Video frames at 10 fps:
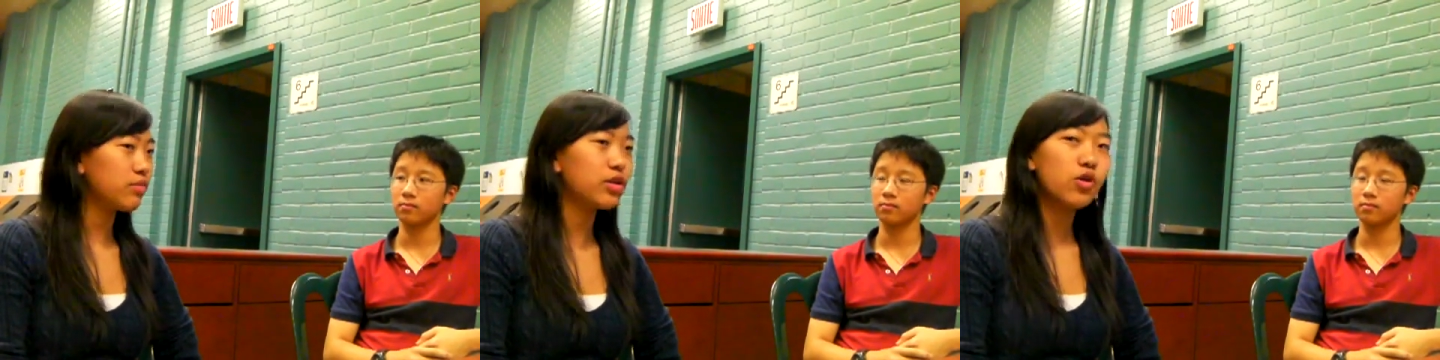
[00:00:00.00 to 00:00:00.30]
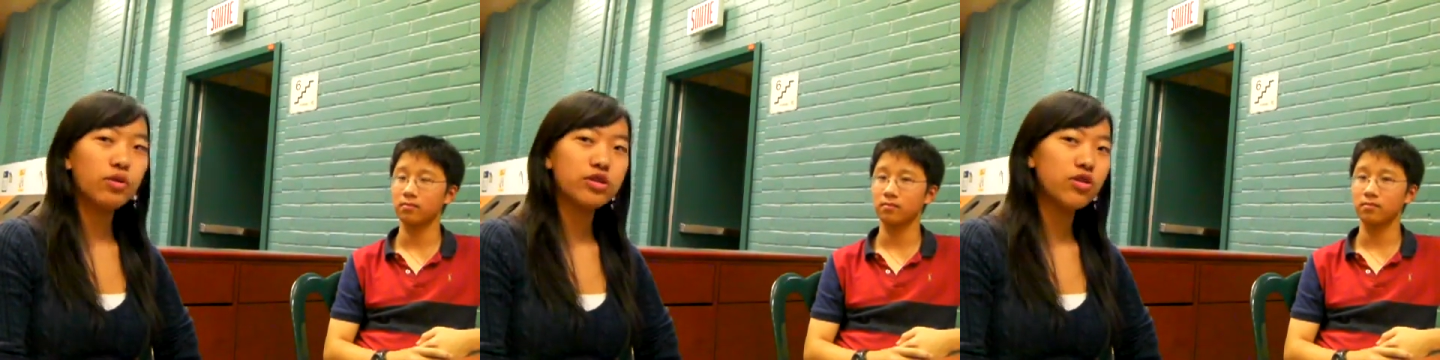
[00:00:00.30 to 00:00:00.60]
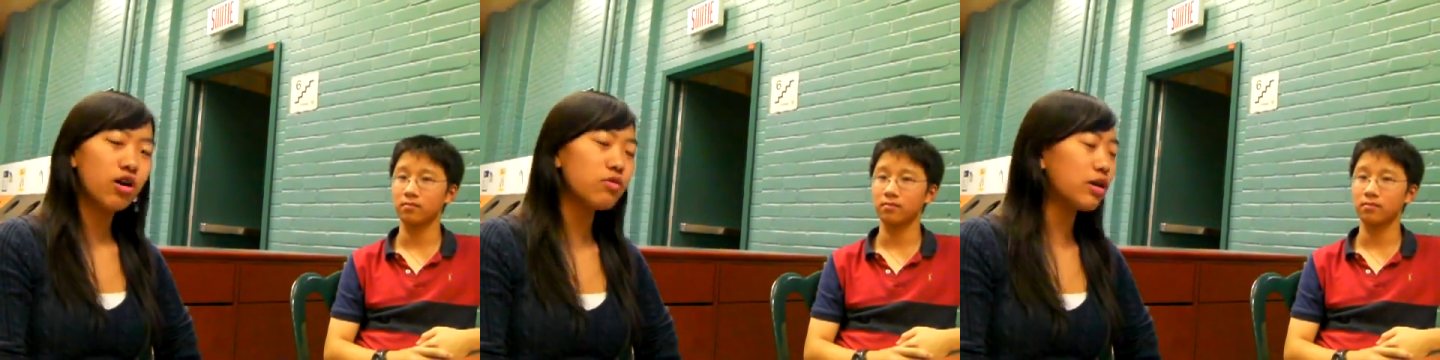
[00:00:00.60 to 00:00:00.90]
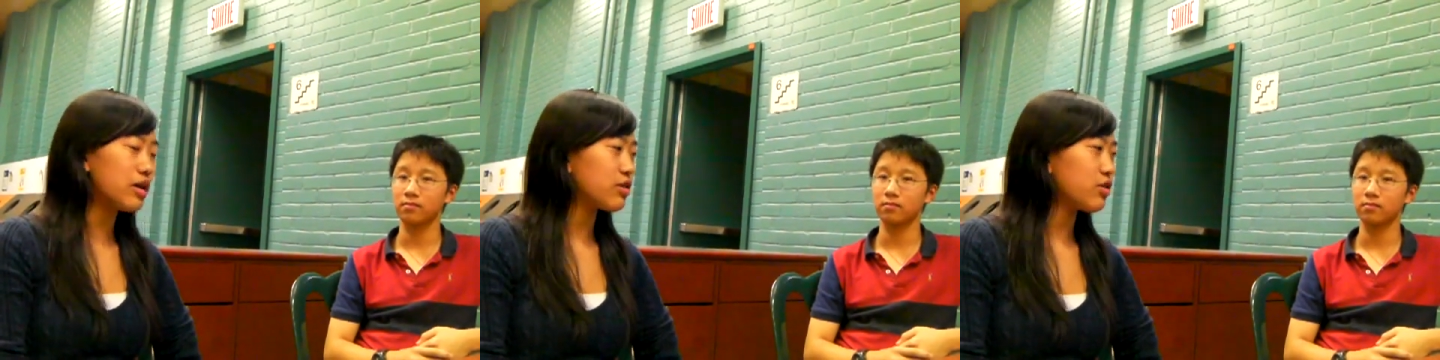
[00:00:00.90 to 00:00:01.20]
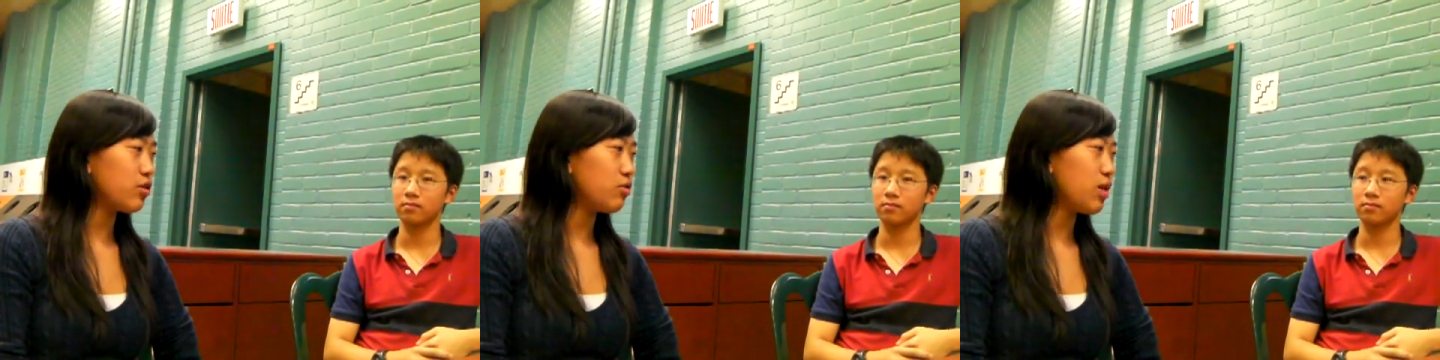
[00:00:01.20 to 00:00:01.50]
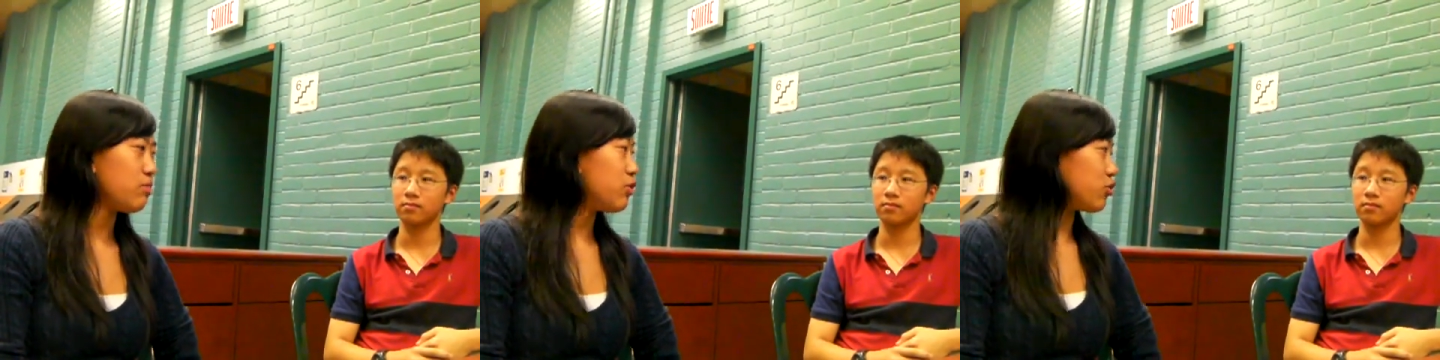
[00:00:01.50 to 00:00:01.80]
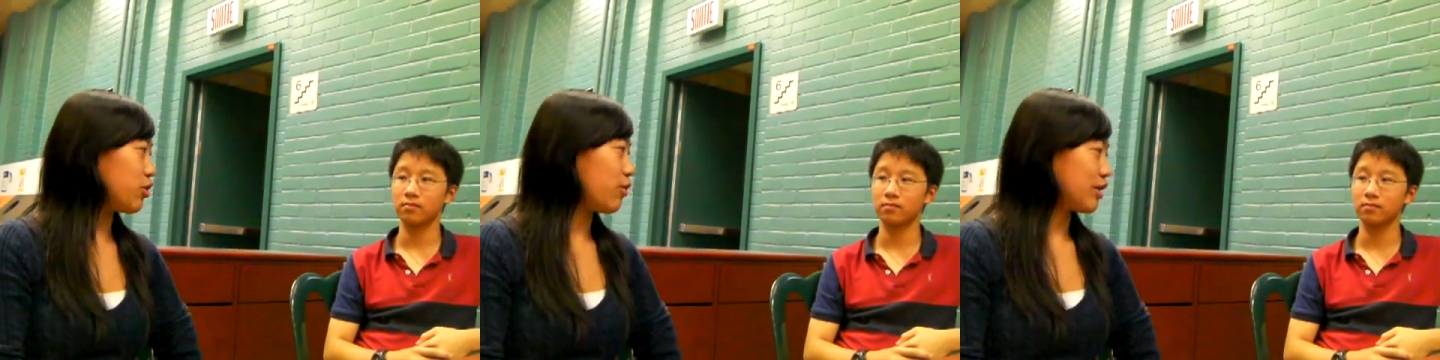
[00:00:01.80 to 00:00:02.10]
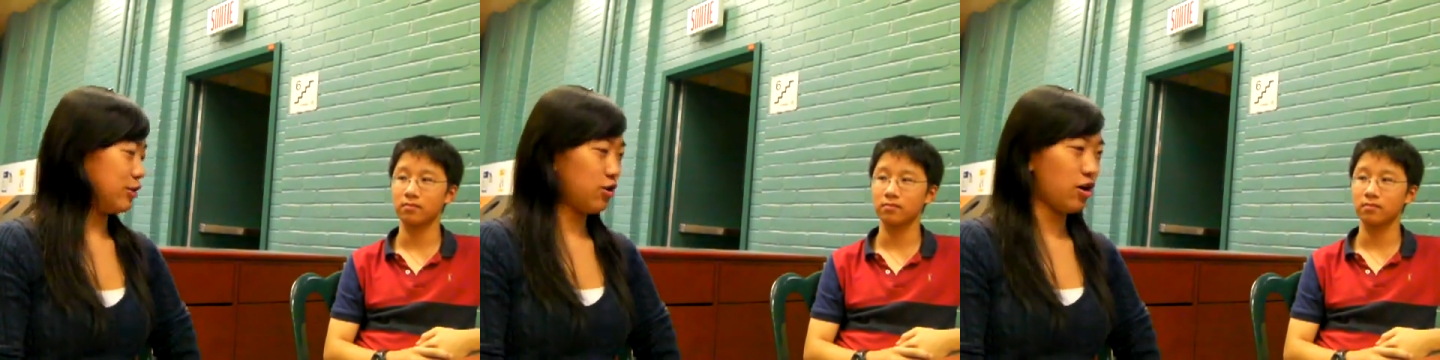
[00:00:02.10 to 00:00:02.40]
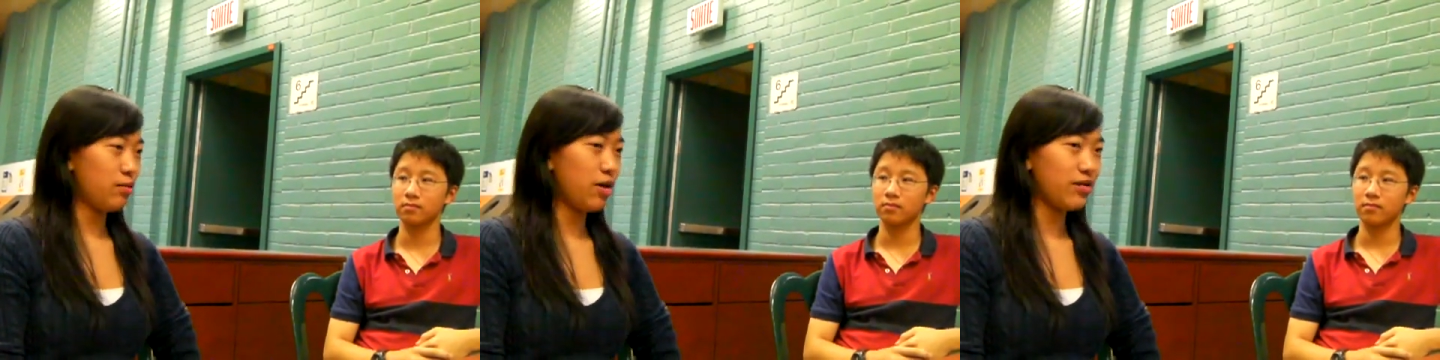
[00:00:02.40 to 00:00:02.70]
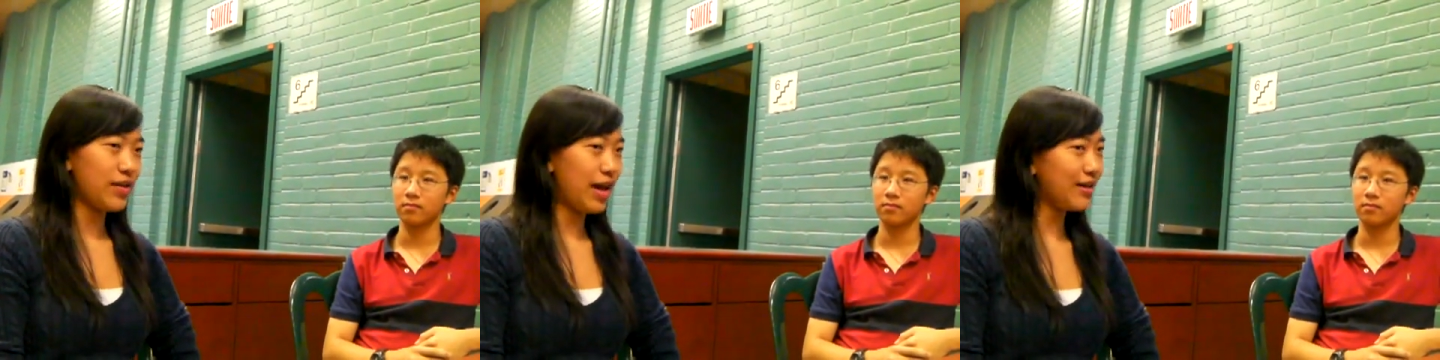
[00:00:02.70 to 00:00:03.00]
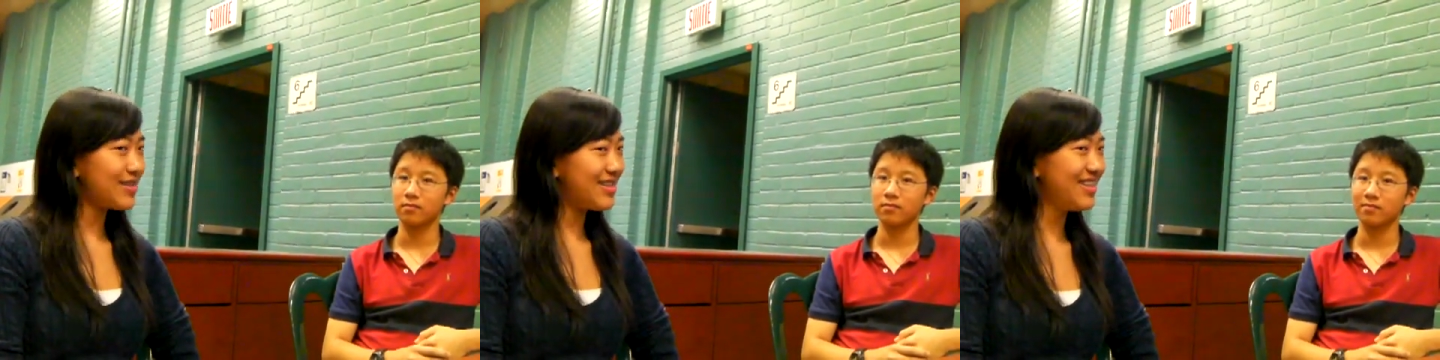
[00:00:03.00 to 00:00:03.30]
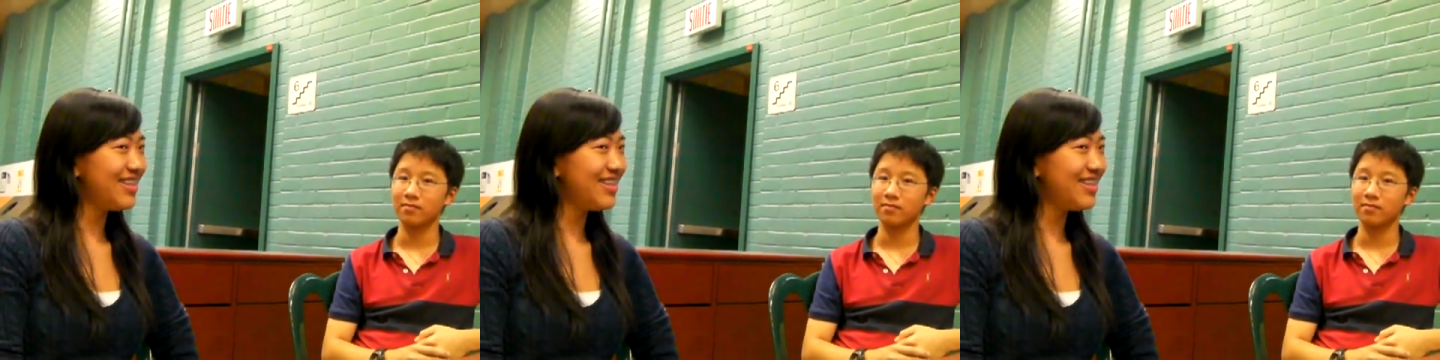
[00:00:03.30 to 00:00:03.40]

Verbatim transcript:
Speaker 1: been going to Ottawa, so maybe Joey wants to talk about that.